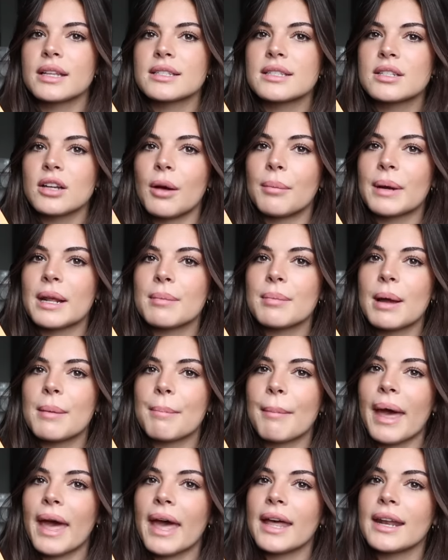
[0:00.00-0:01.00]
dominated by
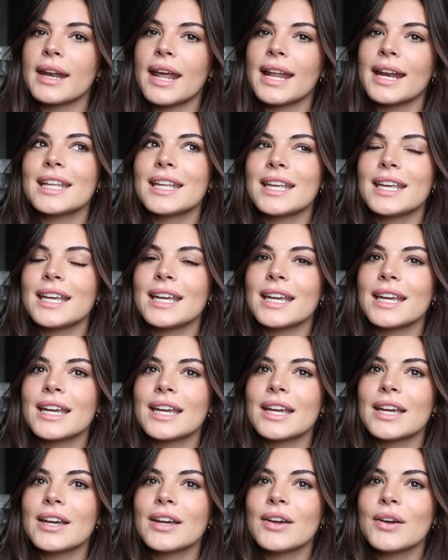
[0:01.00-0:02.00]
men, and
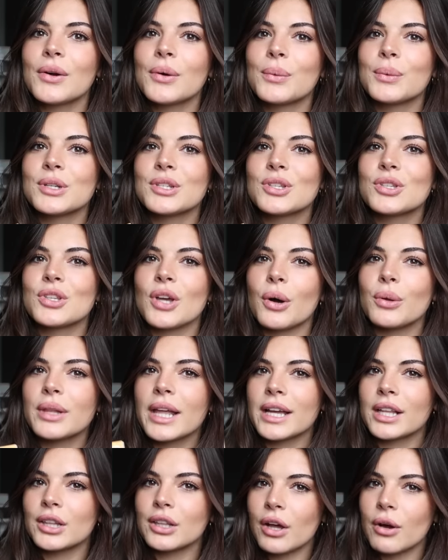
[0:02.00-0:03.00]
he was so
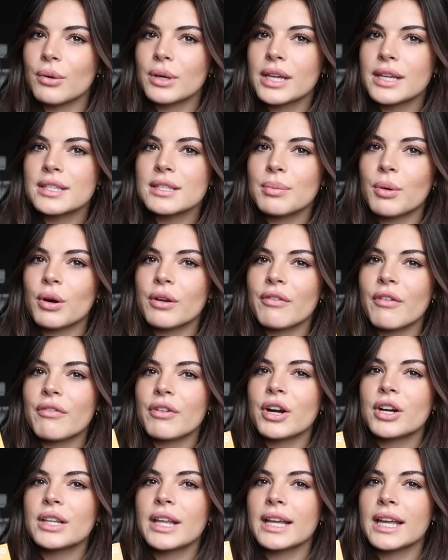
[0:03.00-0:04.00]
like low-key supportive of
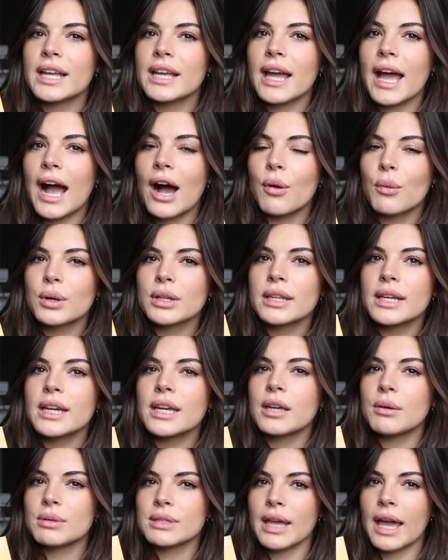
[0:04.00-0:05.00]
her. Like outwardly
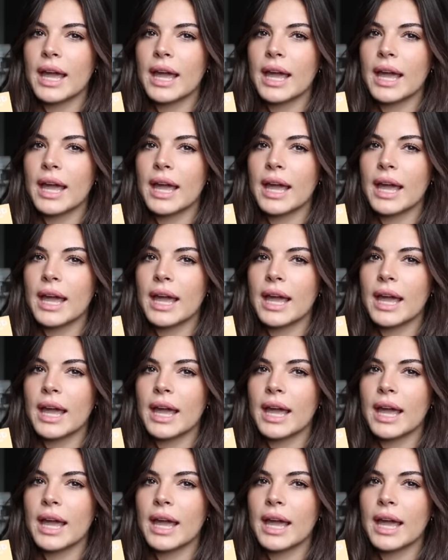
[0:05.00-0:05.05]
he was